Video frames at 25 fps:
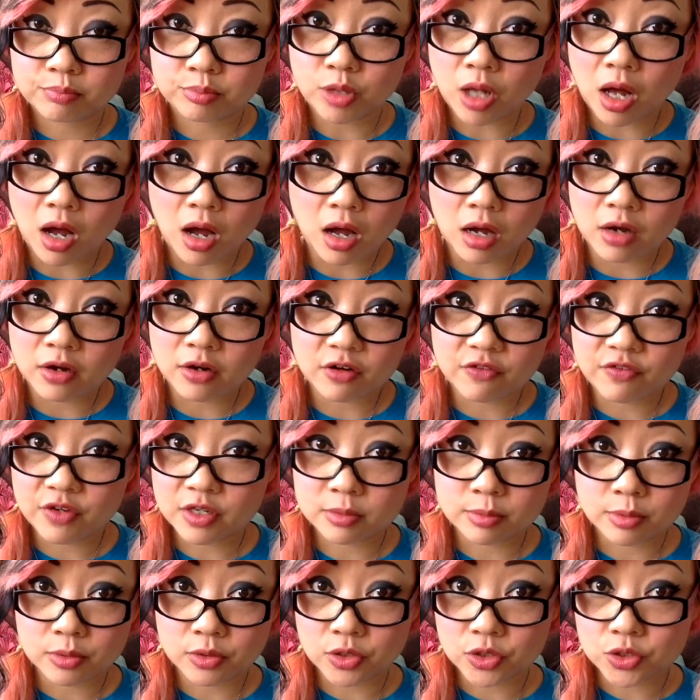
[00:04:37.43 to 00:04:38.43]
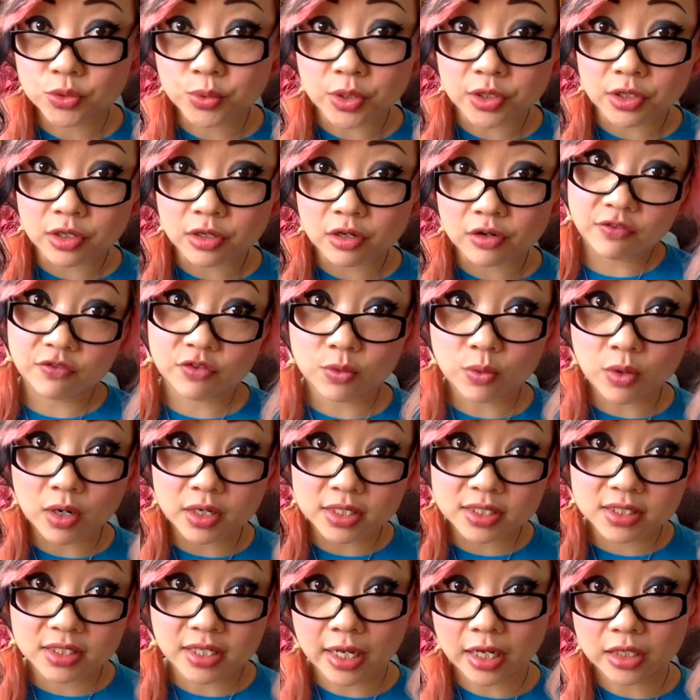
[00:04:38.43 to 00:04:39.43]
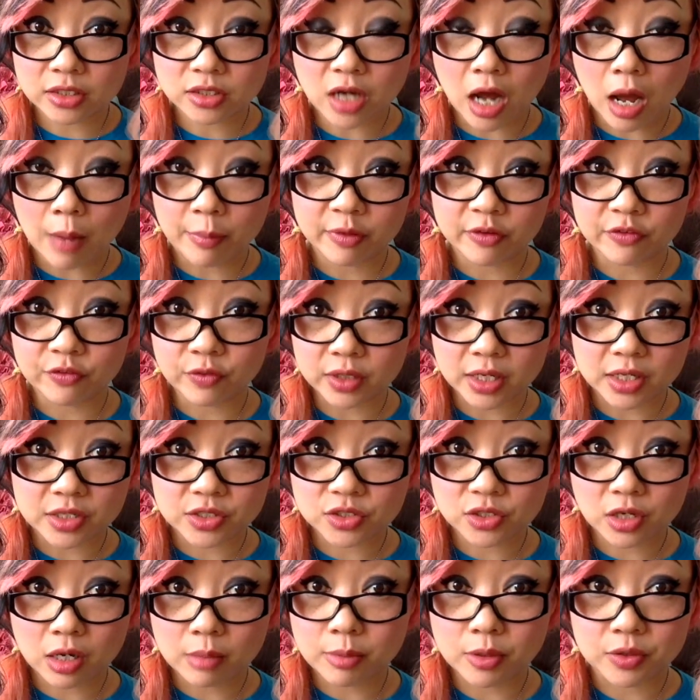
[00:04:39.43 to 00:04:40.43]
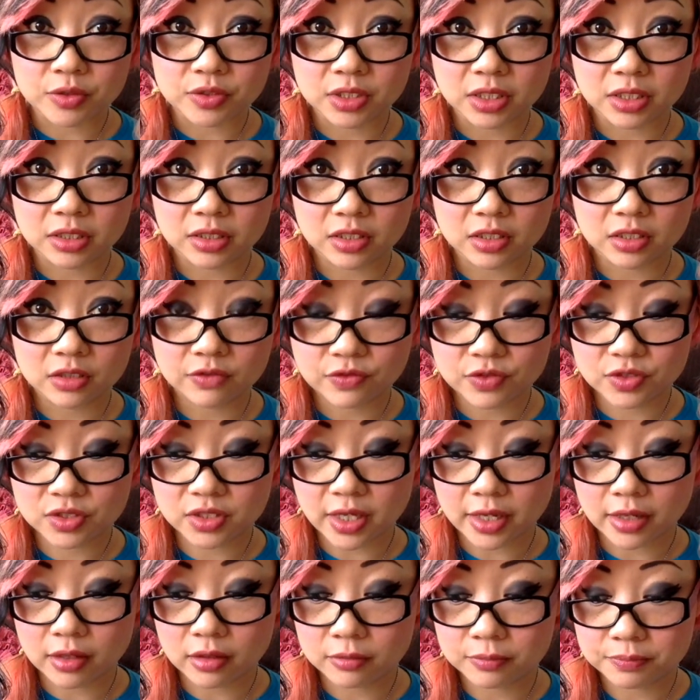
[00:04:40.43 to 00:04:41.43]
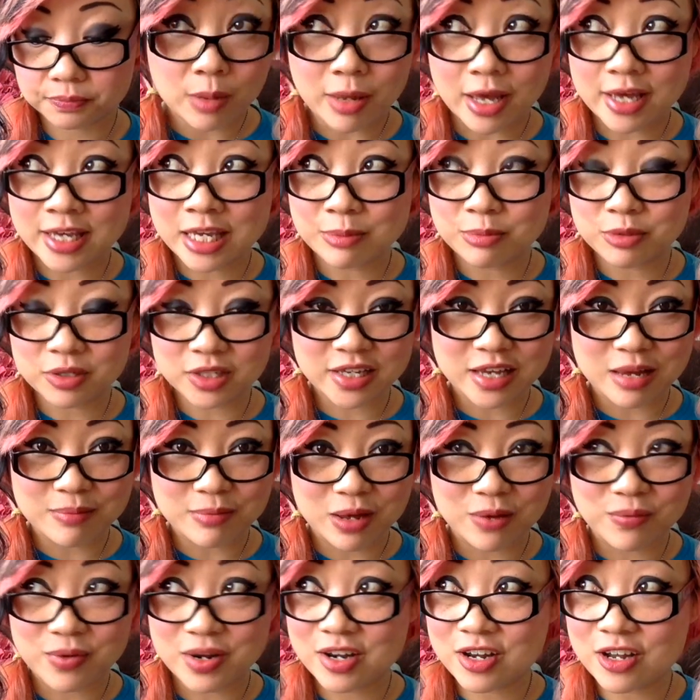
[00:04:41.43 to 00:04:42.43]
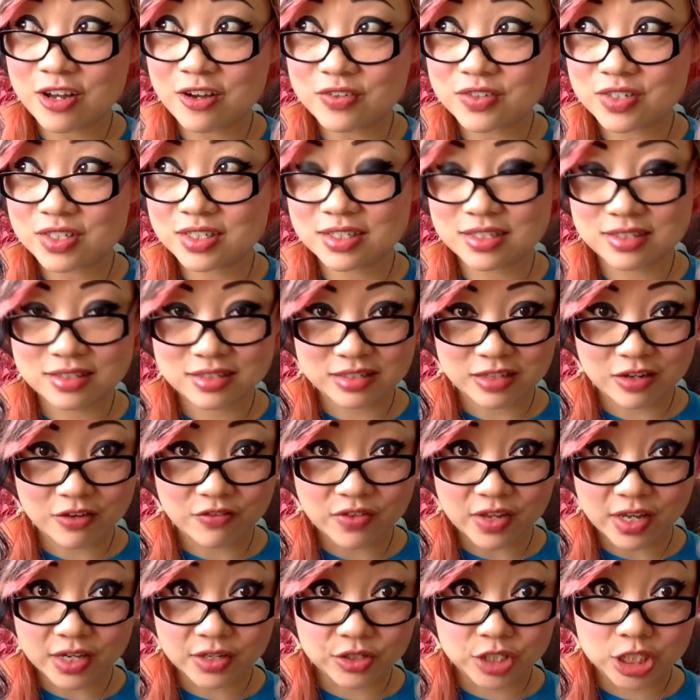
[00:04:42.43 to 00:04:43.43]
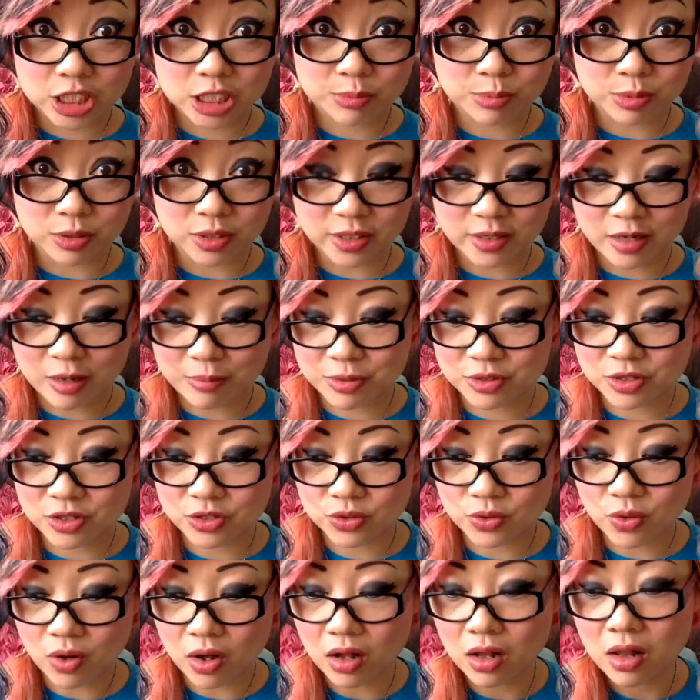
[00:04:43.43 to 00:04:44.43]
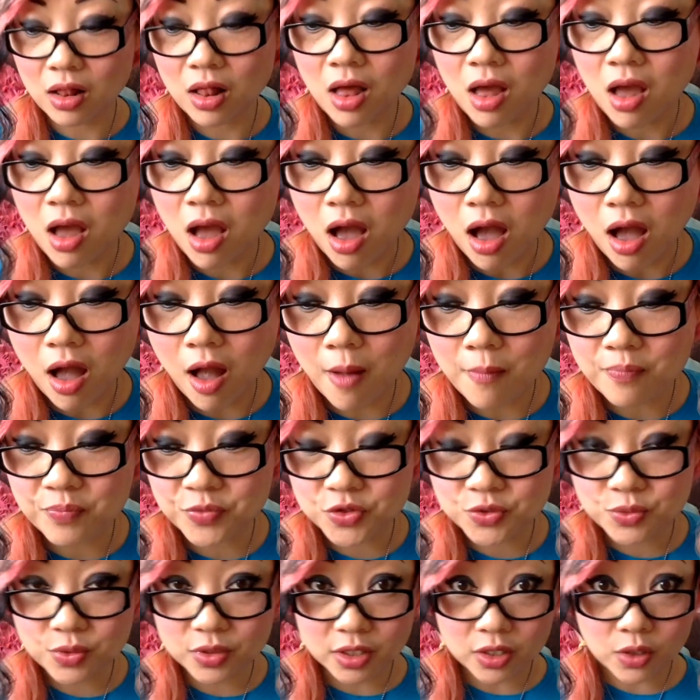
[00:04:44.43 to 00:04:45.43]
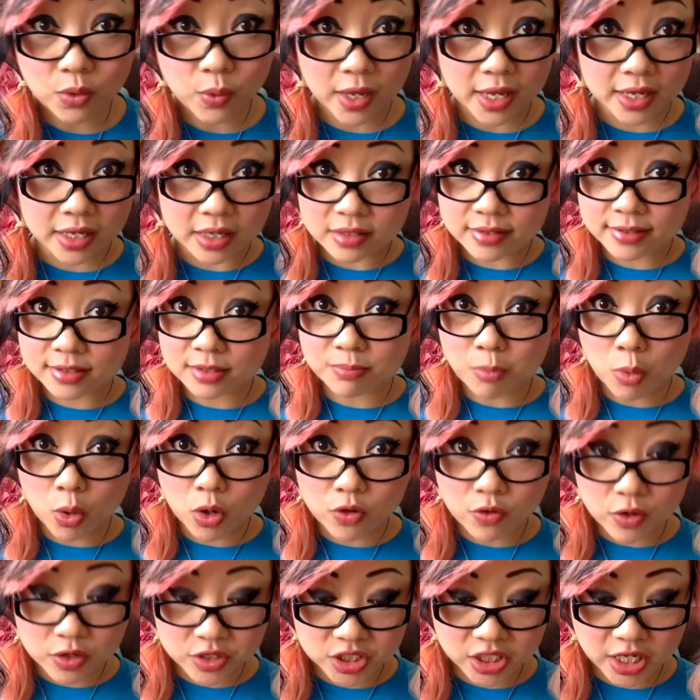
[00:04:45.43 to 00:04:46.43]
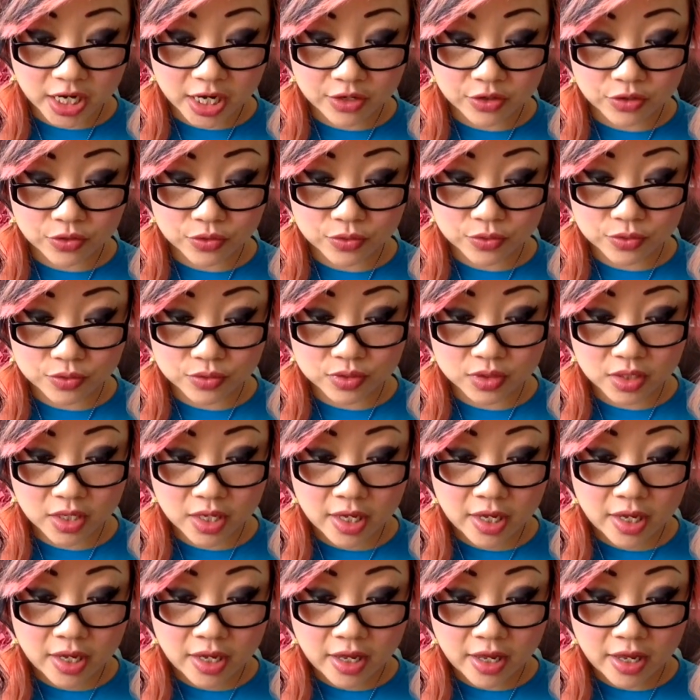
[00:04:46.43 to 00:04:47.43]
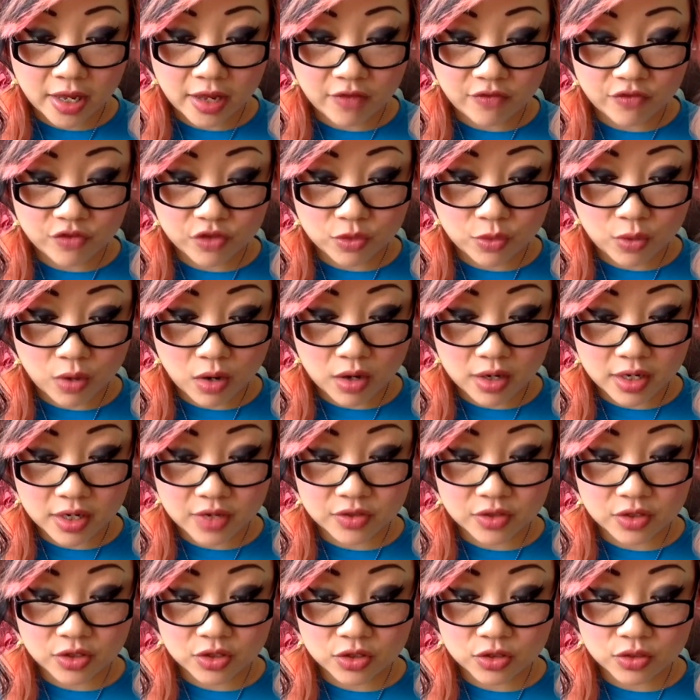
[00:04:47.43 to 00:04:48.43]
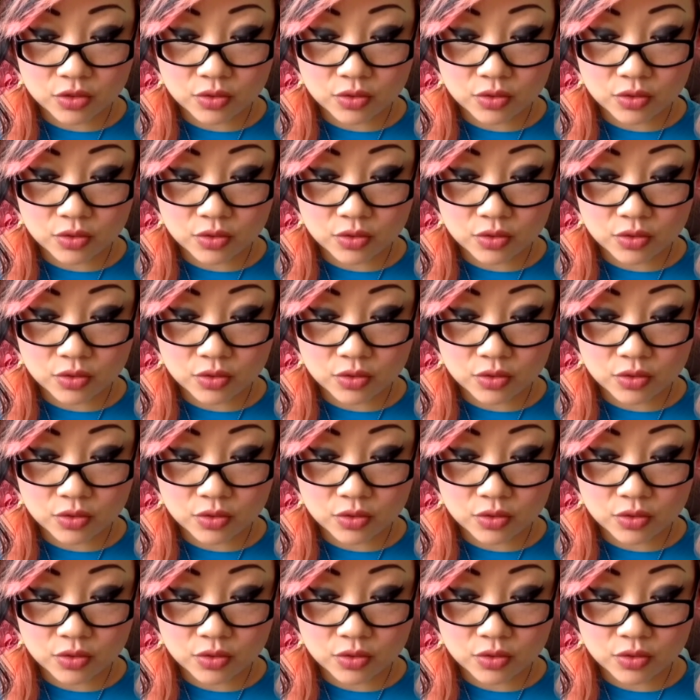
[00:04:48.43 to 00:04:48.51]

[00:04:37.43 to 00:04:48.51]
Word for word: blog or Facebook or Twitter if you want to stay on top of when I start posting things for sale. I keep looking at my window just to see if like she's pulling up with the U-Haul. Um, just really quick and some more crochet news. If you are in the